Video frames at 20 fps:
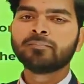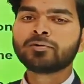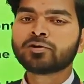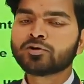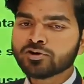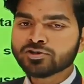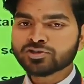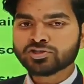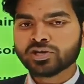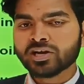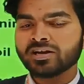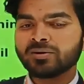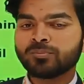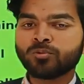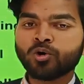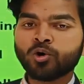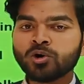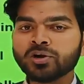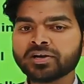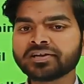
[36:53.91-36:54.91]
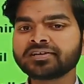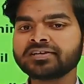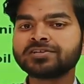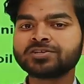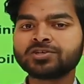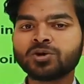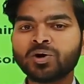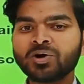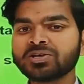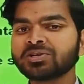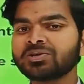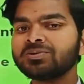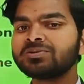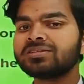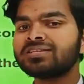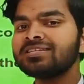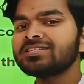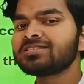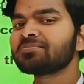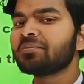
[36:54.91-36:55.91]
because I have already taught you
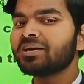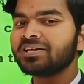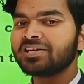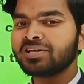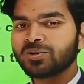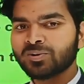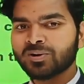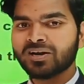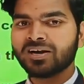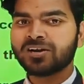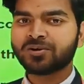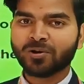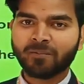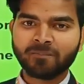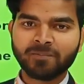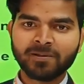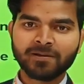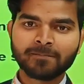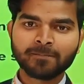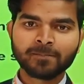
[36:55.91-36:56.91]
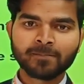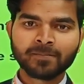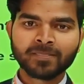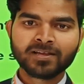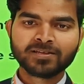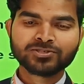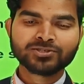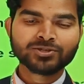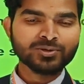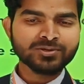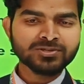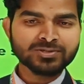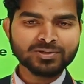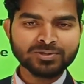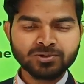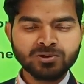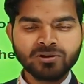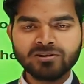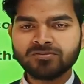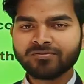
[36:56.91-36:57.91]
this particular topic, so you
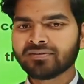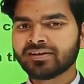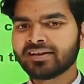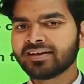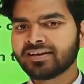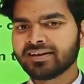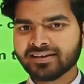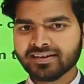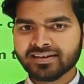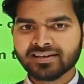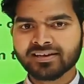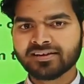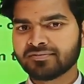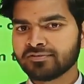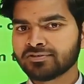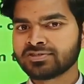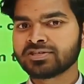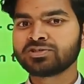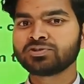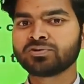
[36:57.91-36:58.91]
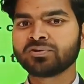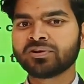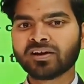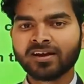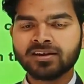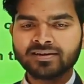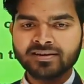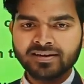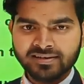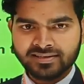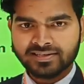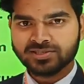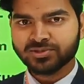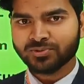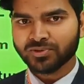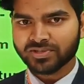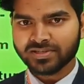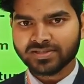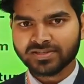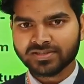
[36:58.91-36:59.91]
don't feel any confusion to related these
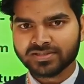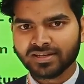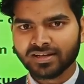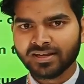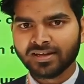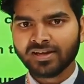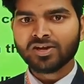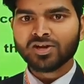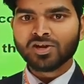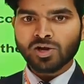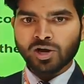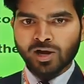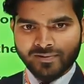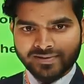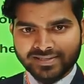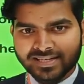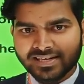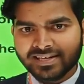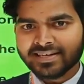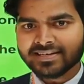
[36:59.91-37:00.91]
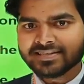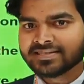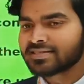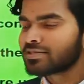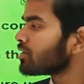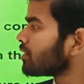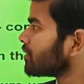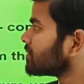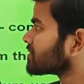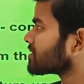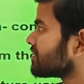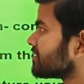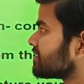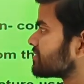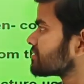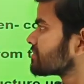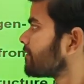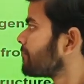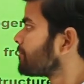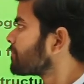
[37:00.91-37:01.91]
questions. Obviously yes, obviously yes.